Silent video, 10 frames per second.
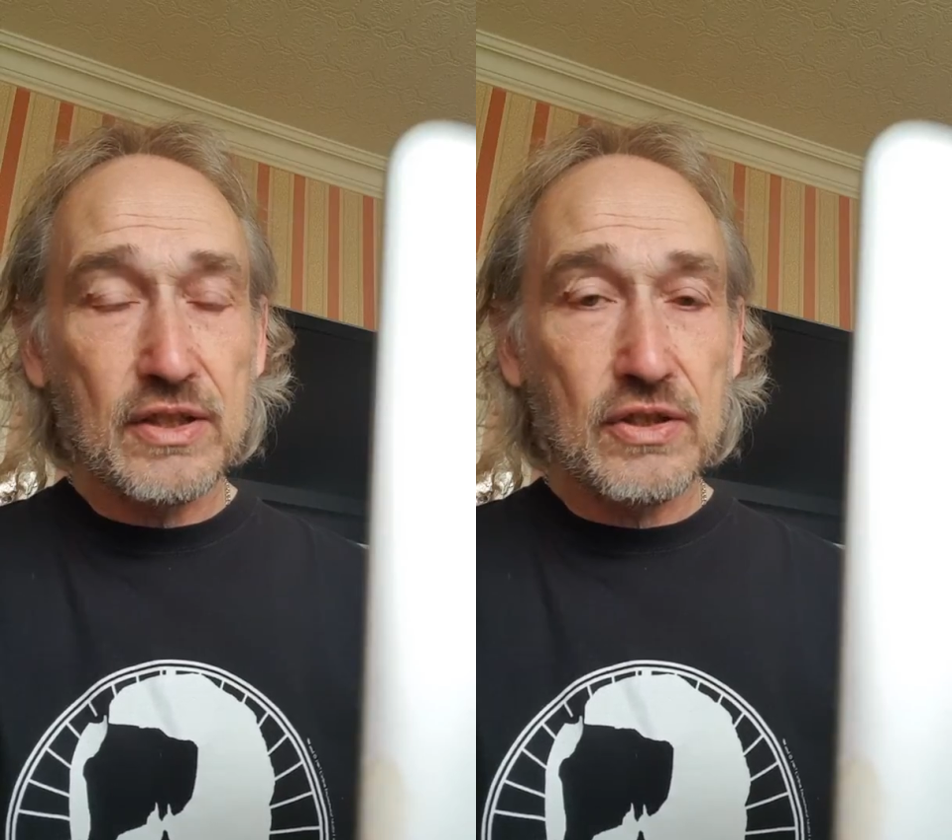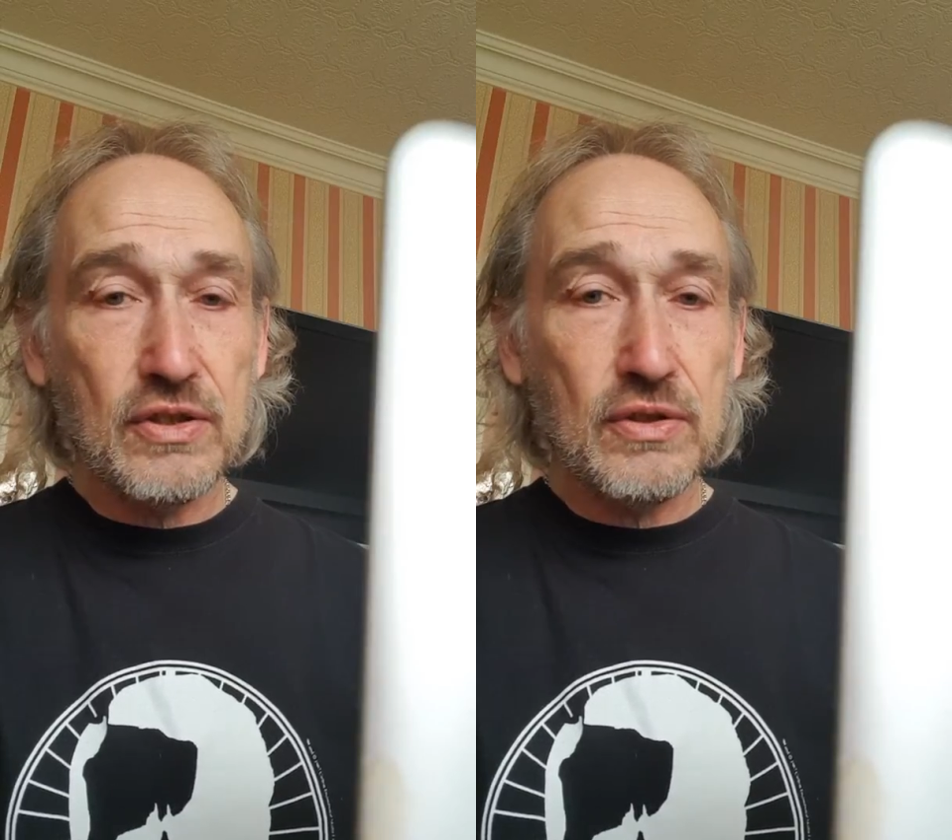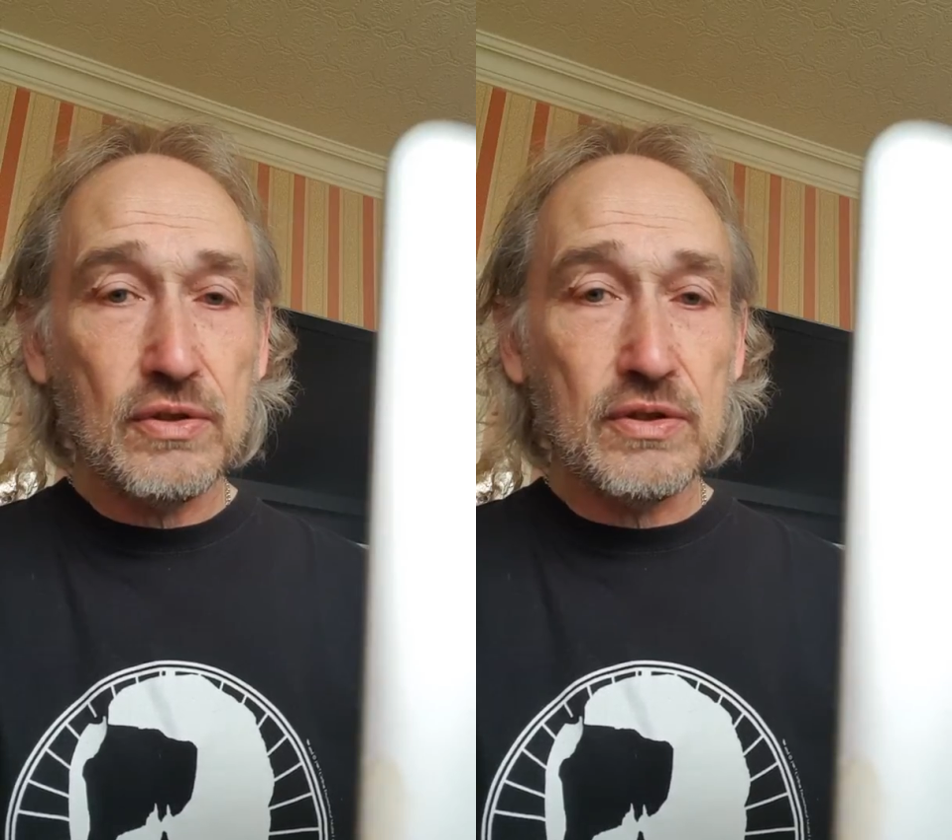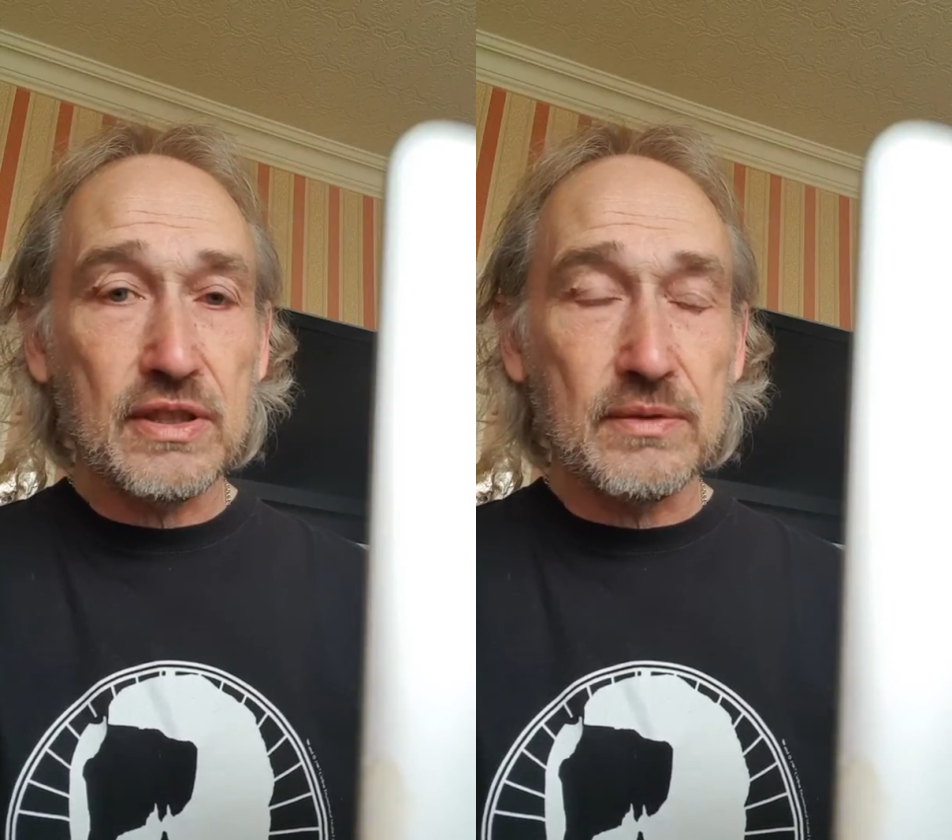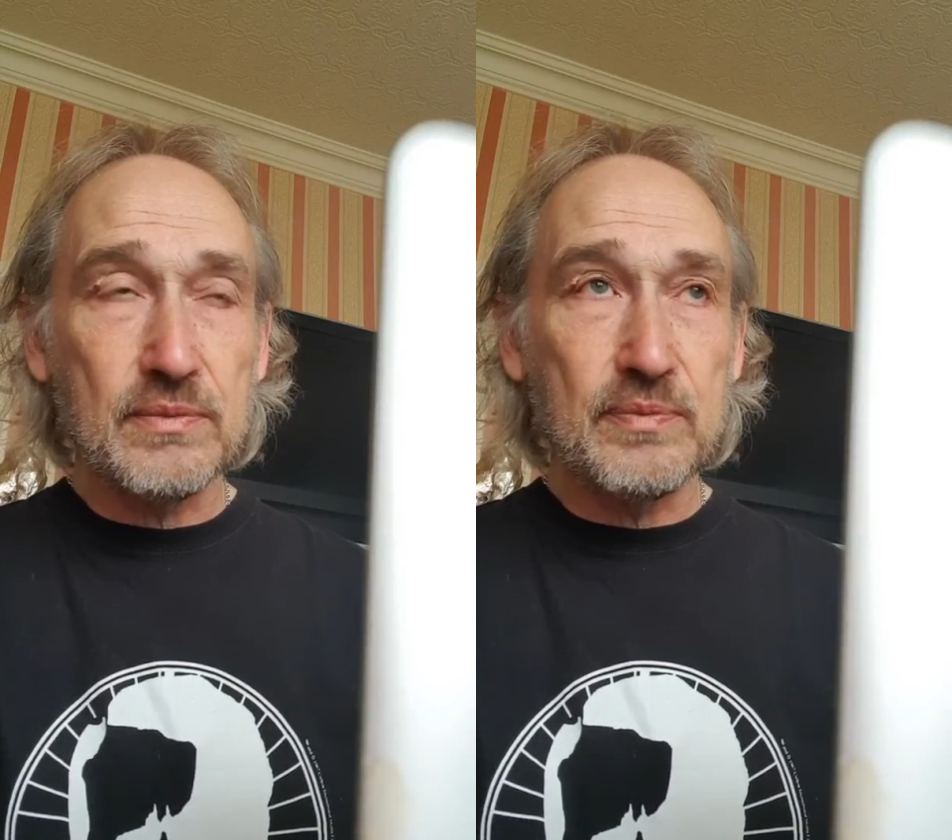all
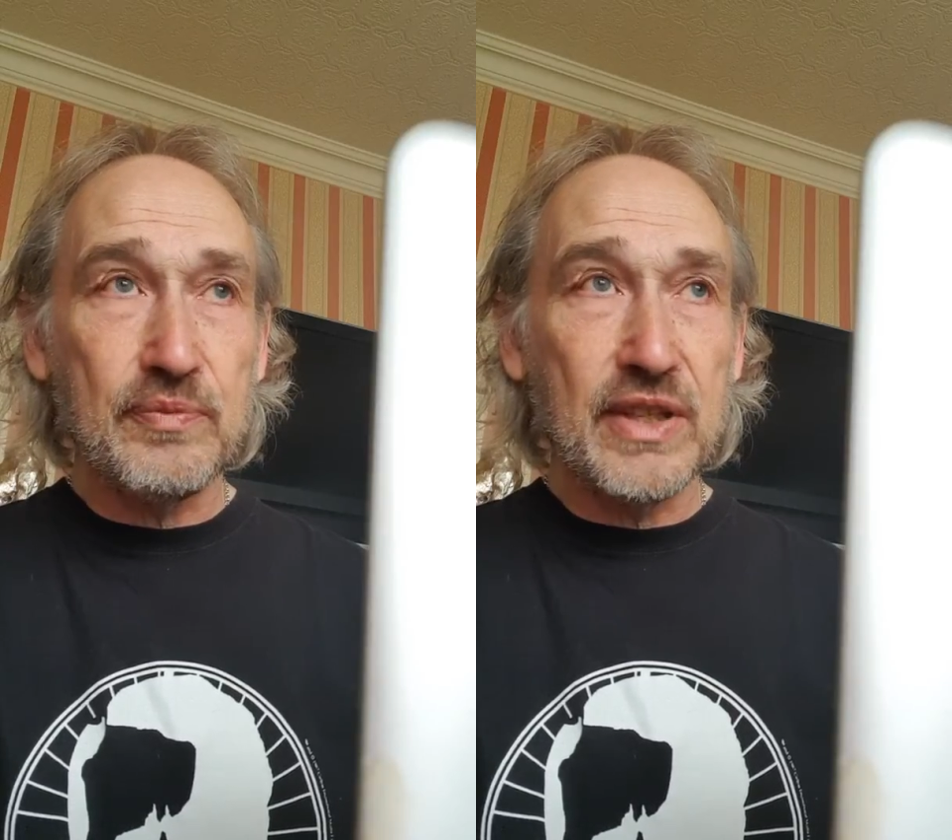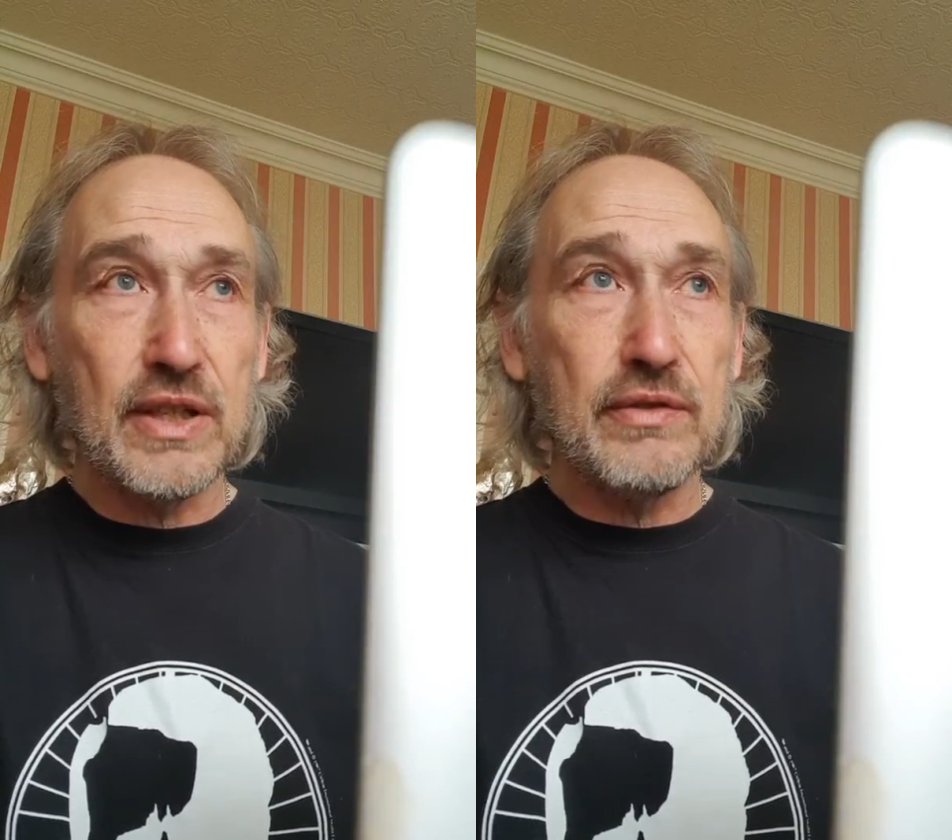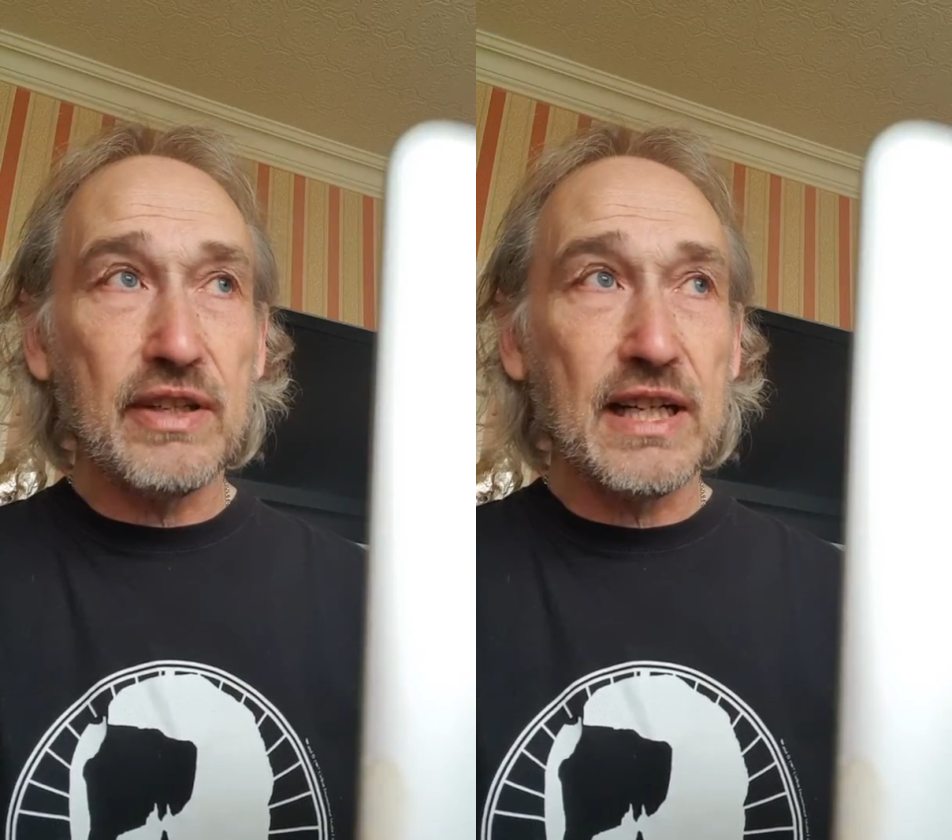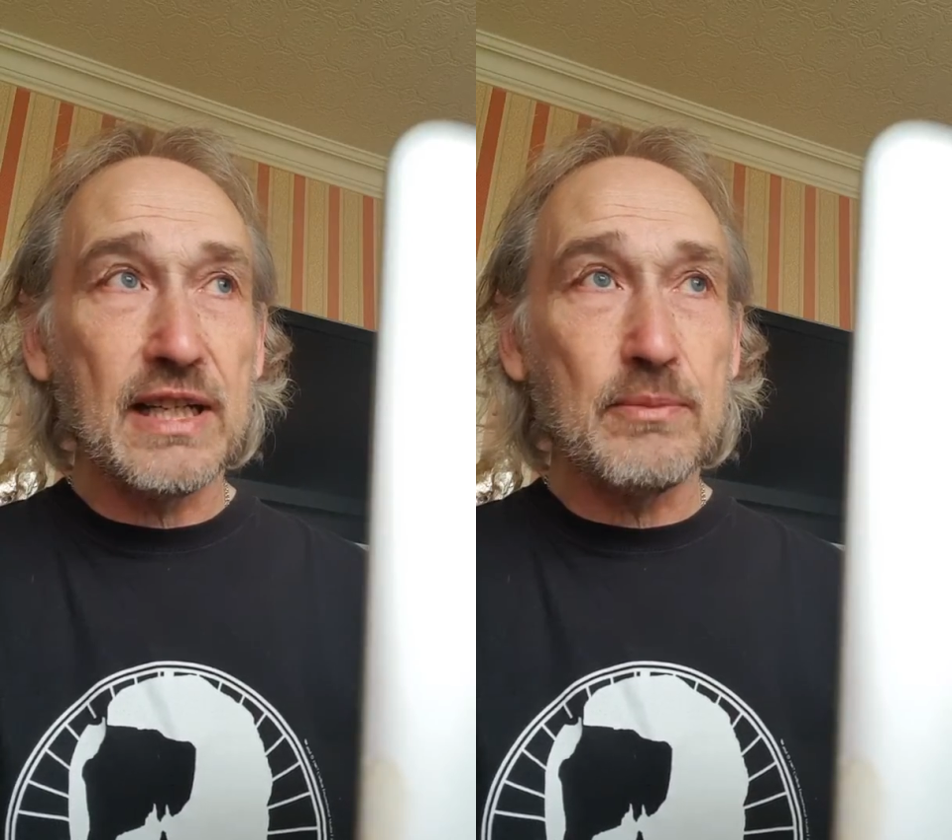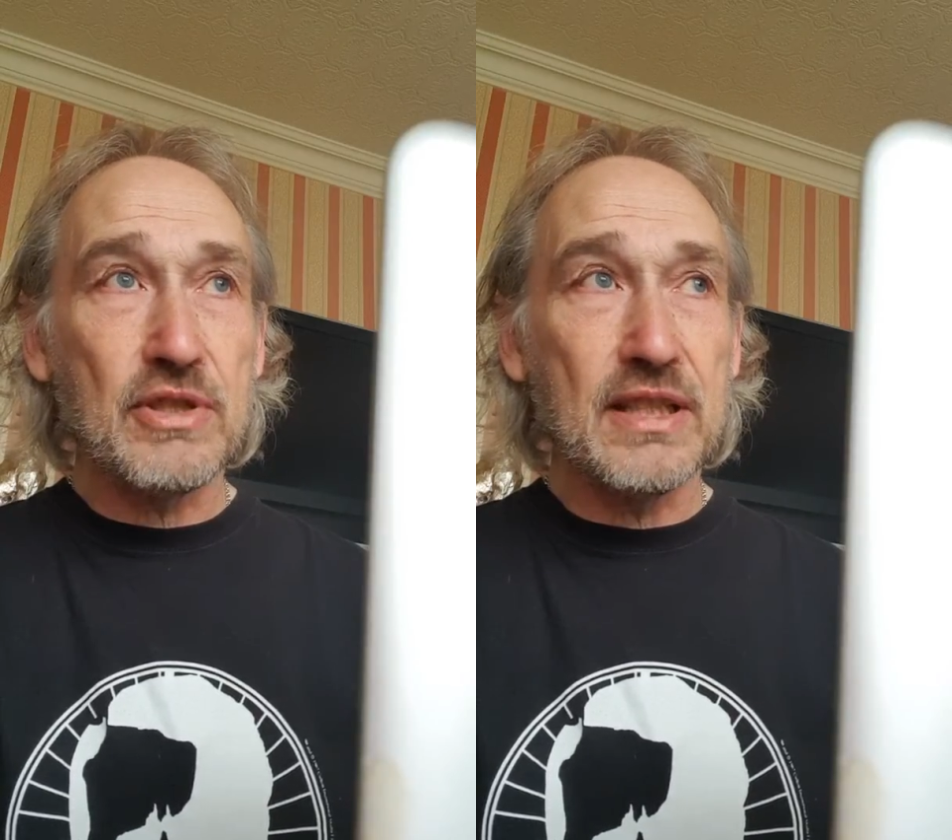the overhyped